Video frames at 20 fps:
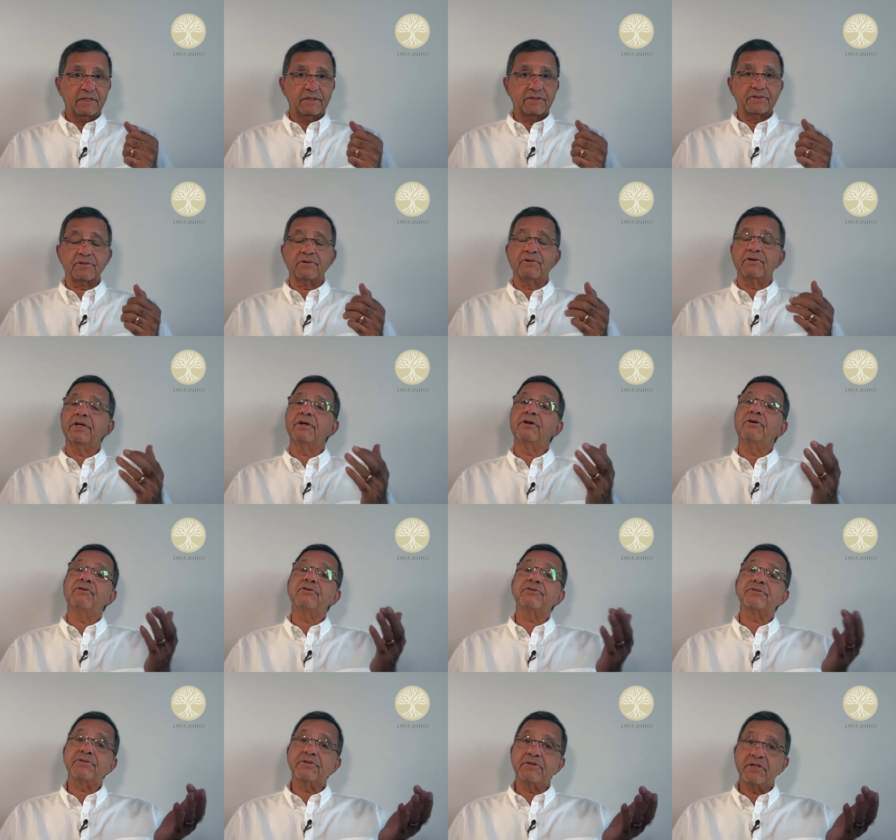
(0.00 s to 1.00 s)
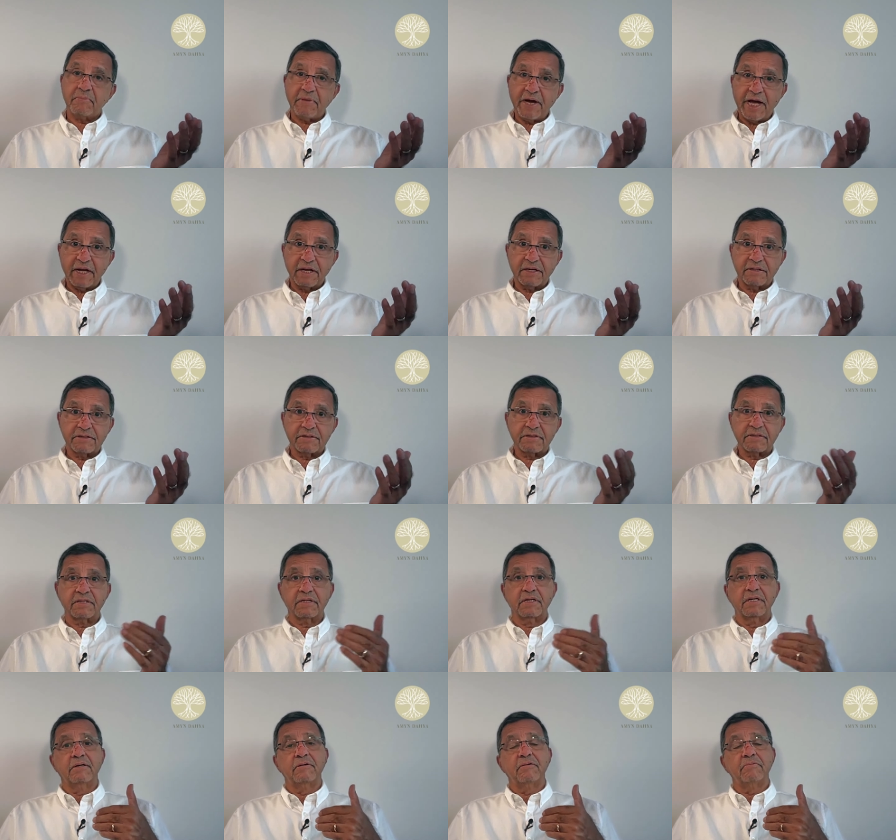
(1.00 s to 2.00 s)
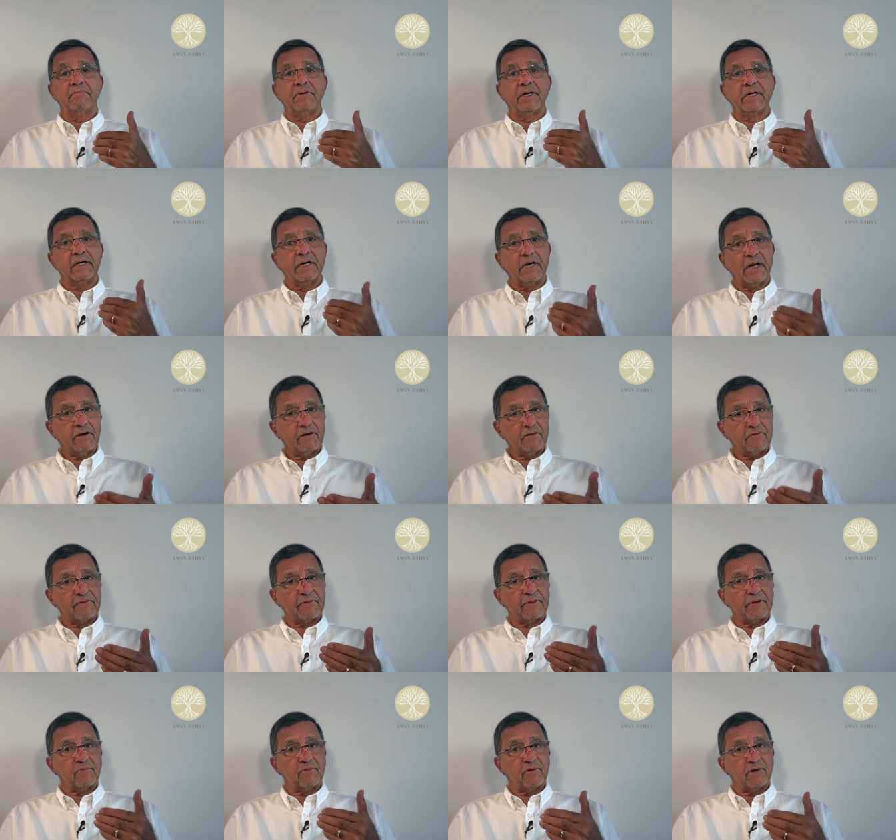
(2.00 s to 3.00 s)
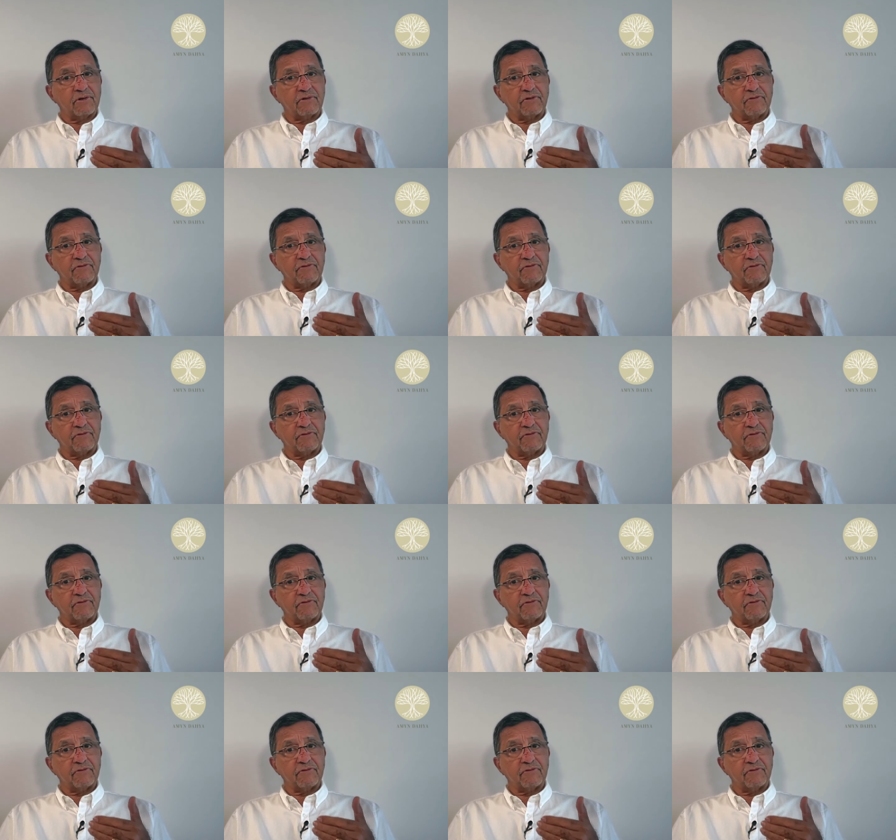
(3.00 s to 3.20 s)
So he goes to the banks, but none of them want